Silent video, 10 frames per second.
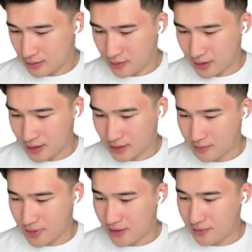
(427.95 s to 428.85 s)
Okay,
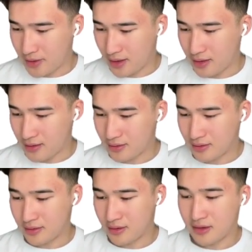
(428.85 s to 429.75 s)
so method B,
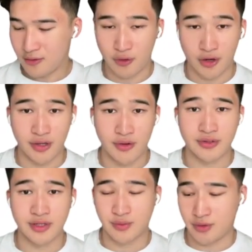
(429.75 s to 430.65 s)
we're going to
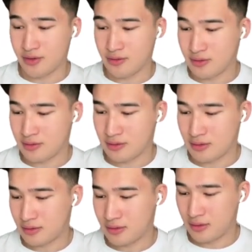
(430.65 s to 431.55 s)
use this one.
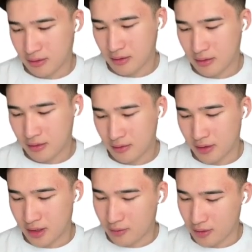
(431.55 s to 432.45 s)

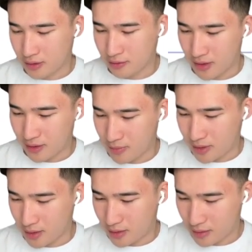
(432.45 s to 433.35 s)
Okay, now we're going to do method
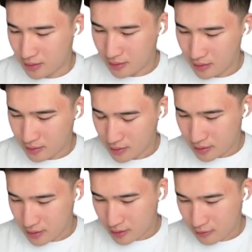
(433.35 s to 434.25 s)
B.
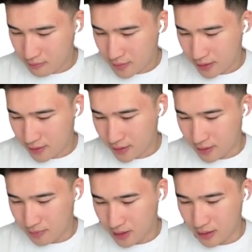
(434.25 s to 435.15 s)

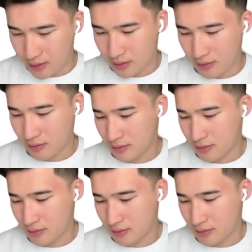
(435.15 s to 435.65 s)
Method B.